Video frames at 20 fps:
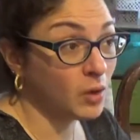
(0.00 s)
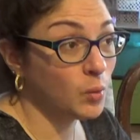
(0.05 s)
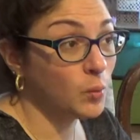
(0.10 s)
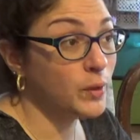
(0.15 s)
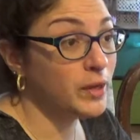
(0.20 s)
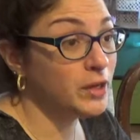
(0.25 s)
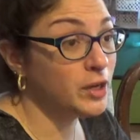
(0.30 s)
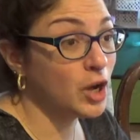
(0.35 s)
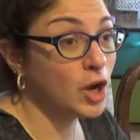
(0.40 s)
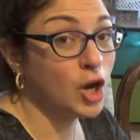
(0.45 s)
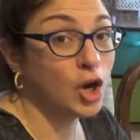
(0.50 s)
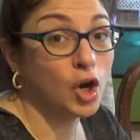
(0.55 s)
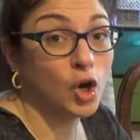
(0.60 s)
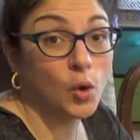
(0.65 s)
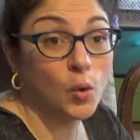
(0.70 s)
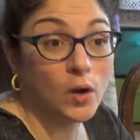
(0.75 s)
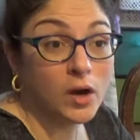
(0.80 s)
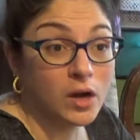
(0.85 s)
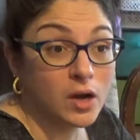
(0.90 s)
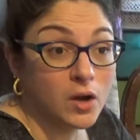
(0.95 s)
We
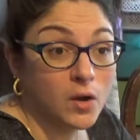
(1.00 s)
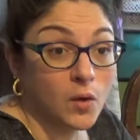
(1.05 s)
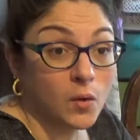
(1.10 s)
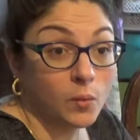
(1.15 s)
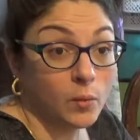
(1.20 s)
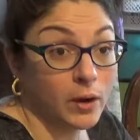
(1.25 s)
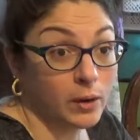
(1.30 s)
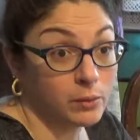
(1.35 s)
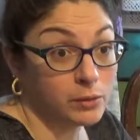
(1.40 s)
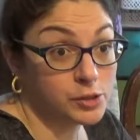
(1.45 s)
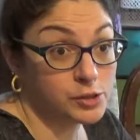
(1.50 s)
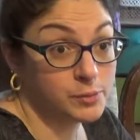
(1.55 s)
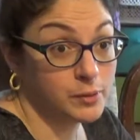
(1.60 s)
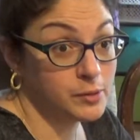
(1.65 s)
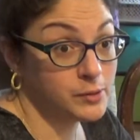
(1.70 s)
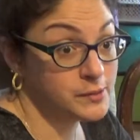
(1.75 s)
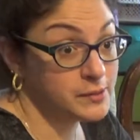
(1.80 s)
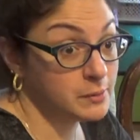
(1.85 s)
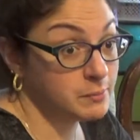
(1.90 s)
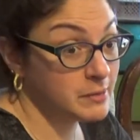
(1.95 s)
know where we're
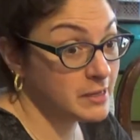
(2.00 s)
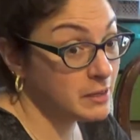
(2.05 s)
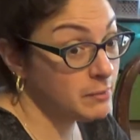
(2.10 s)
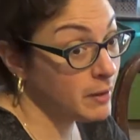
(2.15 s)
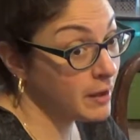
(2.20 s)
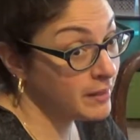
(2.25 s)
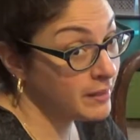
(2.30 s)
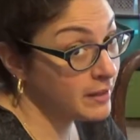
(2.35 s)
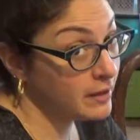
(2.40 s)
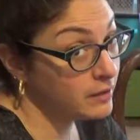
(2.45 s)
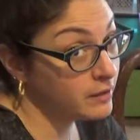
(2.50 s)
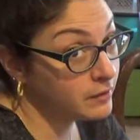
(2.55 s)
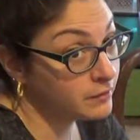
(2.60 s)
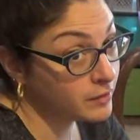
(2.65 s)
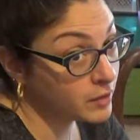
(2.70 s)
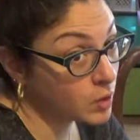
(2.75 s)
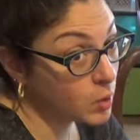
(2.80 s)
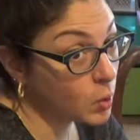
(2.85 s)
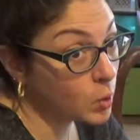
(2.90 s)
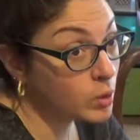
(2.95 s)
supposed to be by the end of
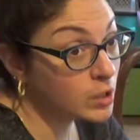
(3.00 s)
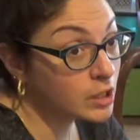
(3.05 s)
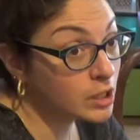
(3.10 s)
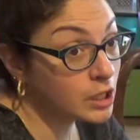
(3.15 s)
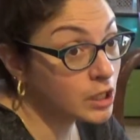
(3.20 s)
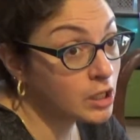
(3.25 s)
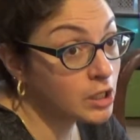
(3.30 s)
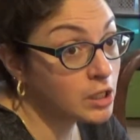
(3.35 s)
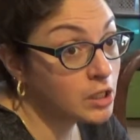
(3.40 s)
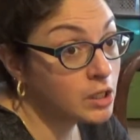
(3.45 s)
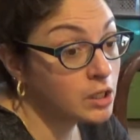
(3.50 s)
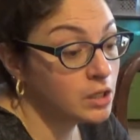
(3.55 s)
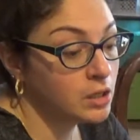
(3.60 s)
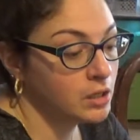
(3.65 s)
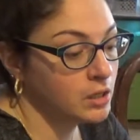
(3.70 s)
a quarter.